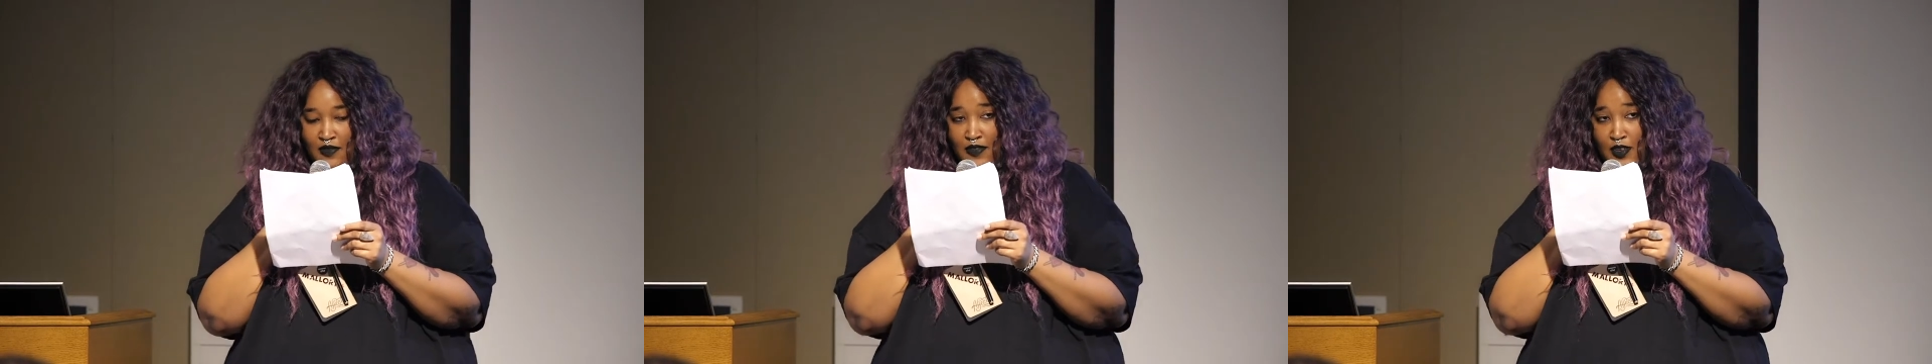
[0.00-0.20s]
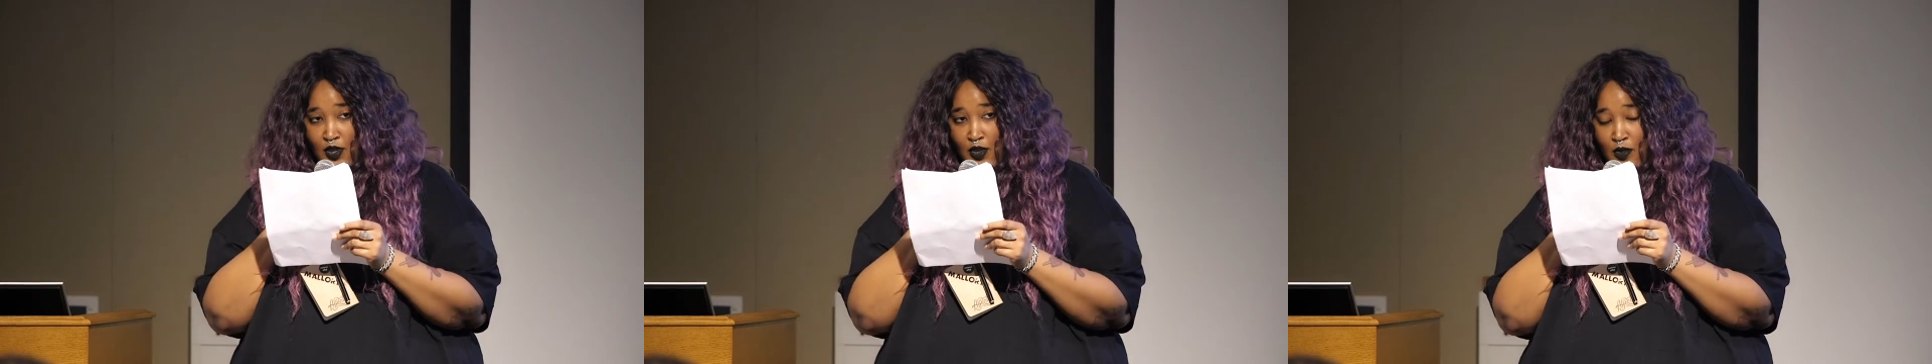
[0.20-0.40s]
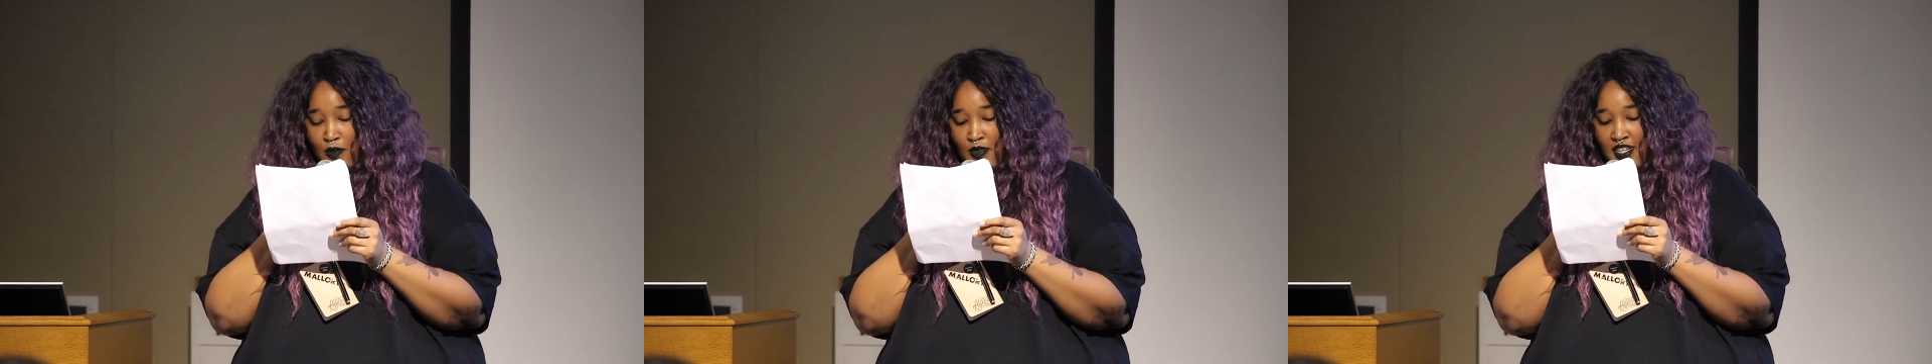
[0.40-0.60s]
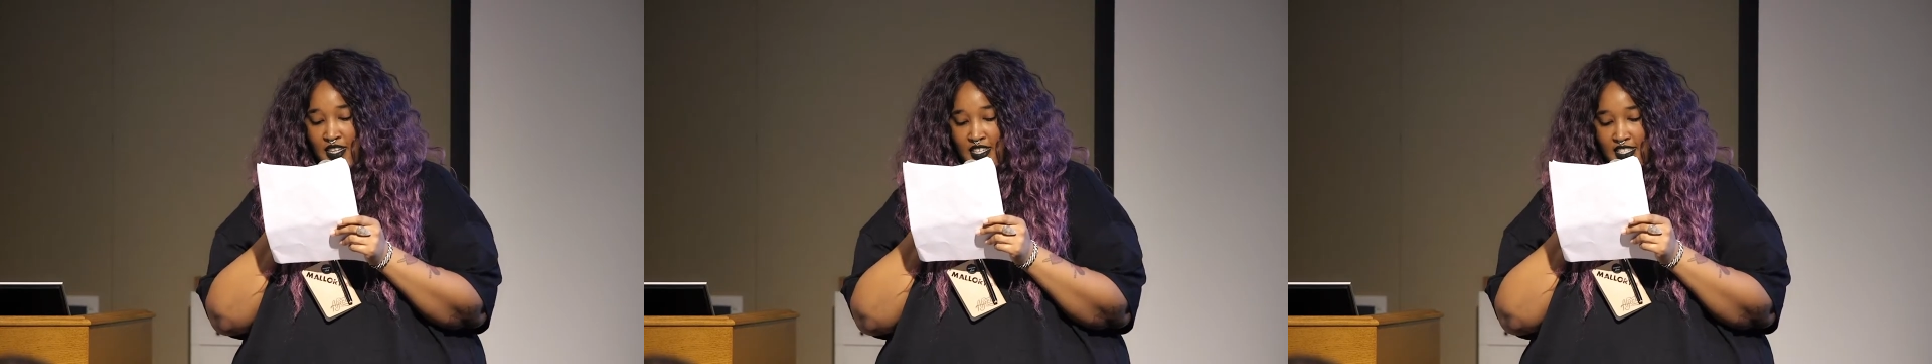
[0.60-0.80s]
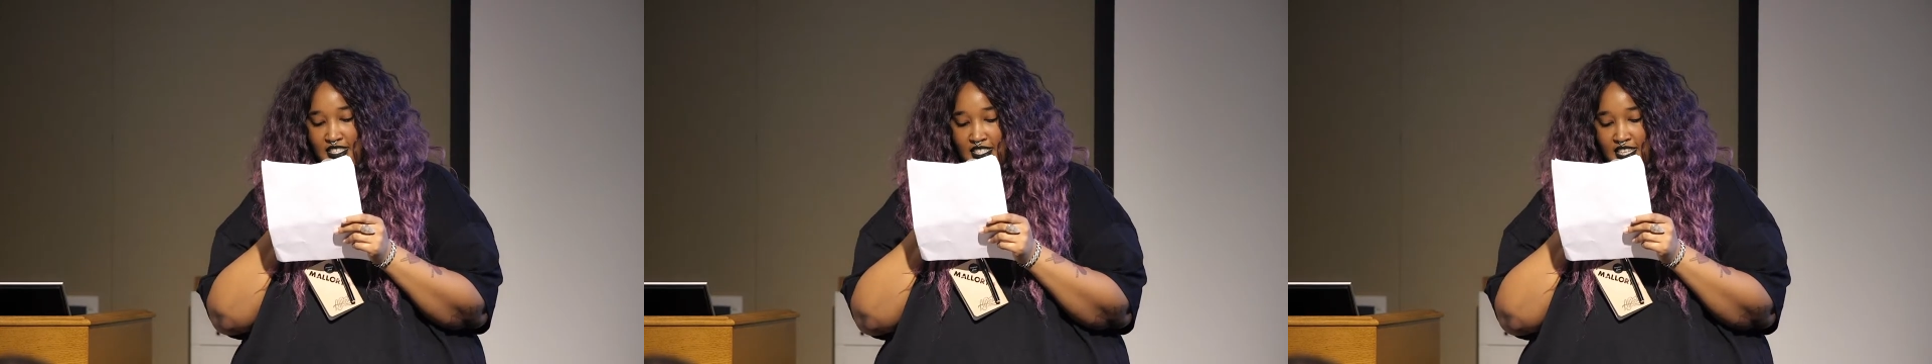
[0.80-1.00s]
film,
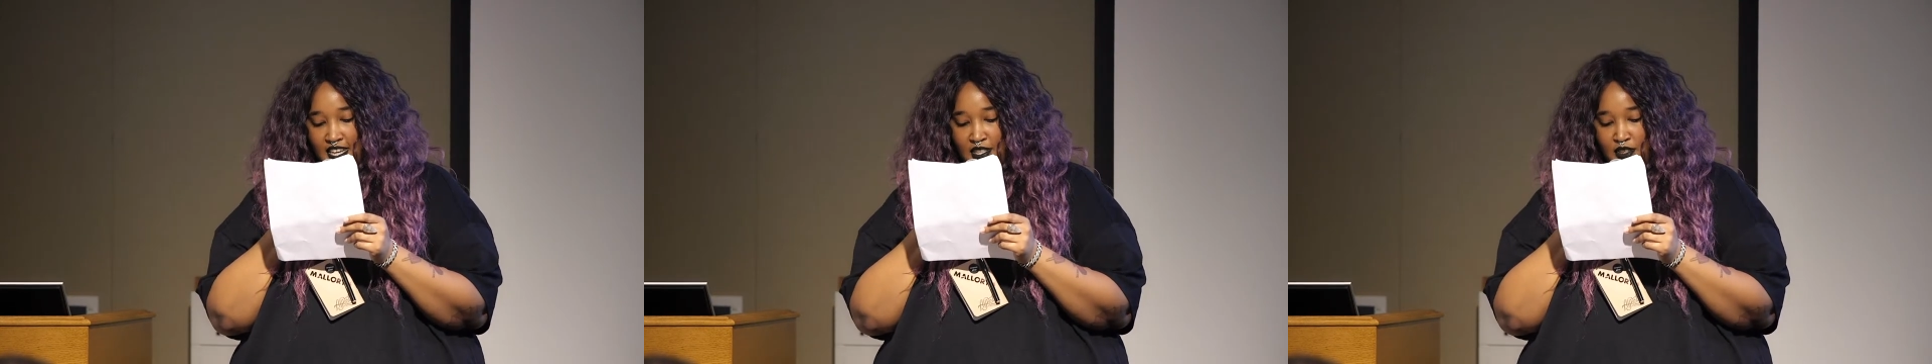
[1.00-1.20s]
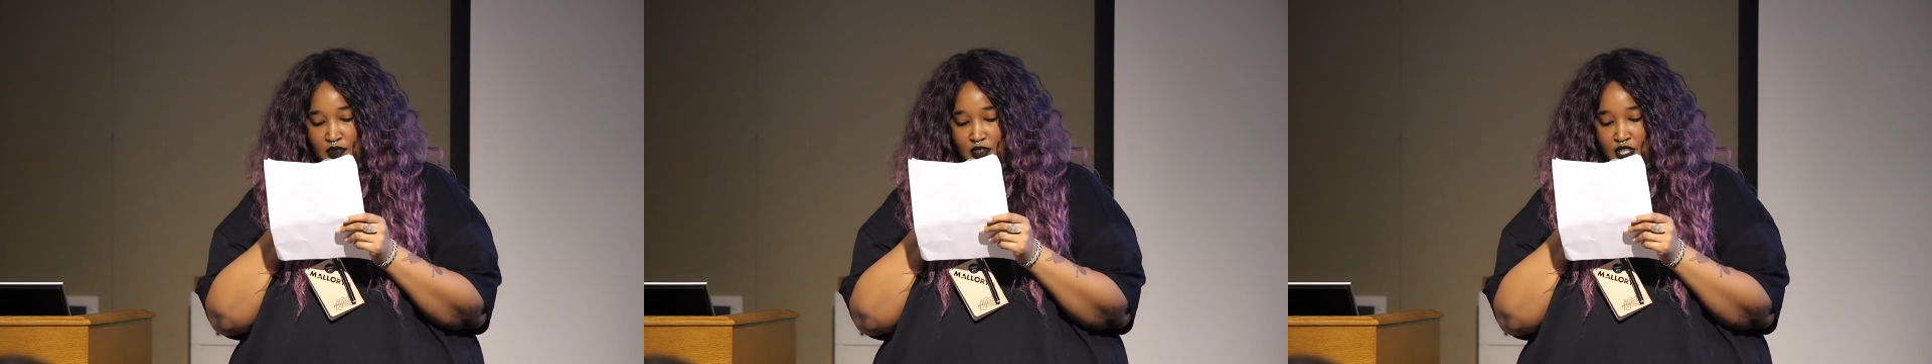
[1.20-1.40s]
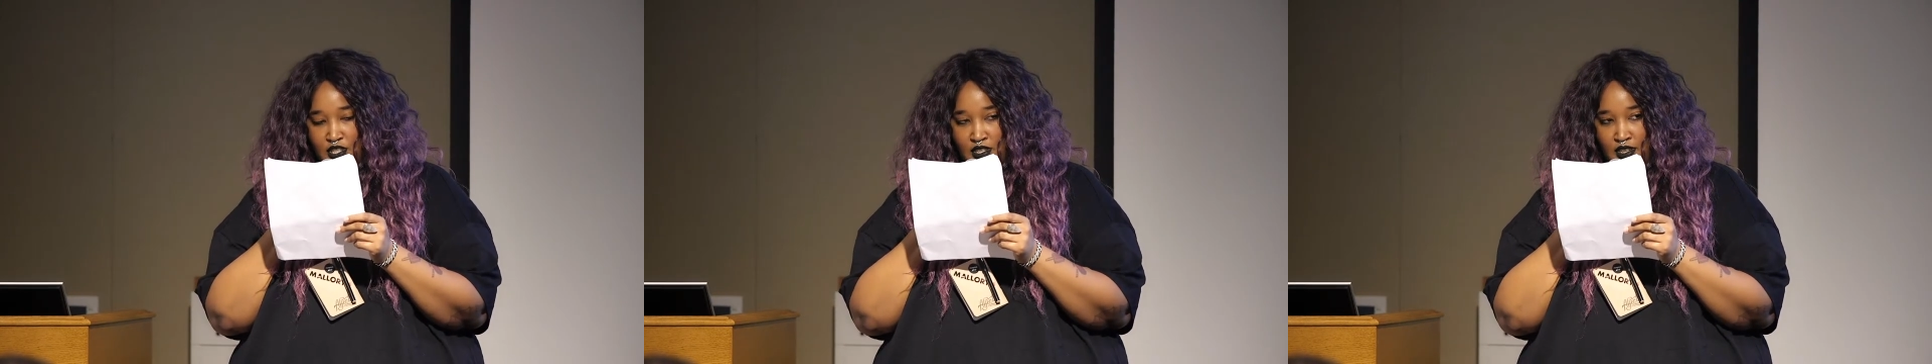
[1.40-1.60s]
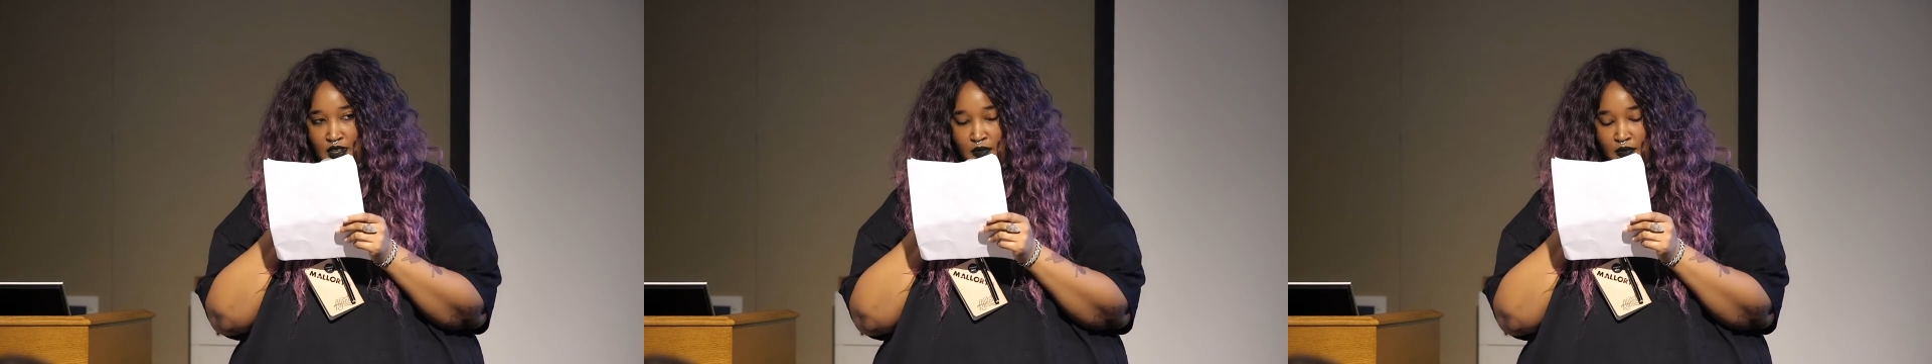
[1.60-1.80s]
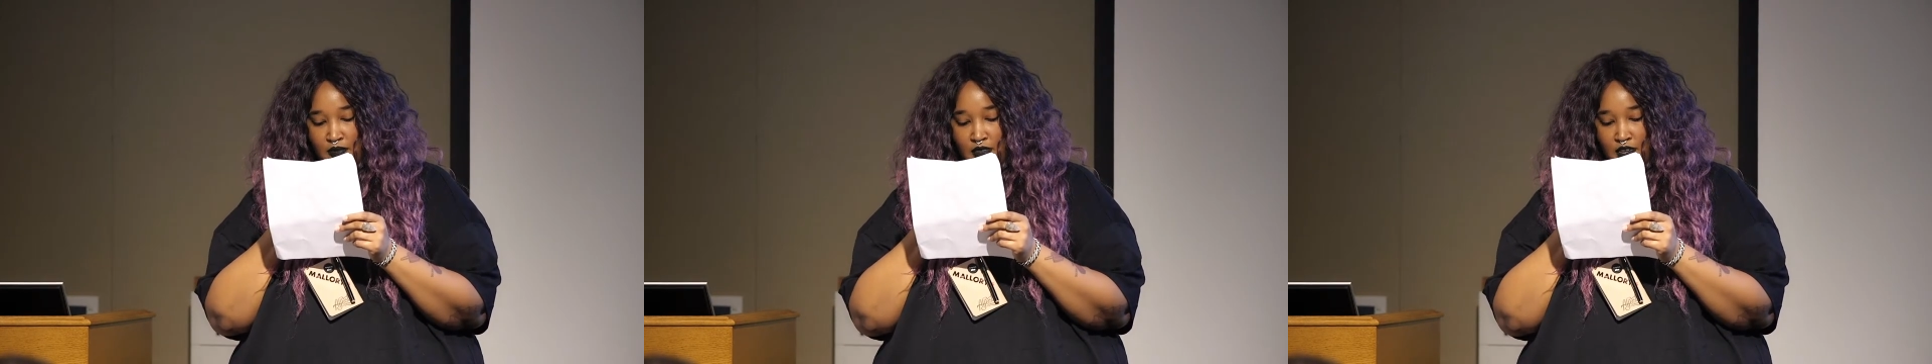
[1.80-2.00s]
television,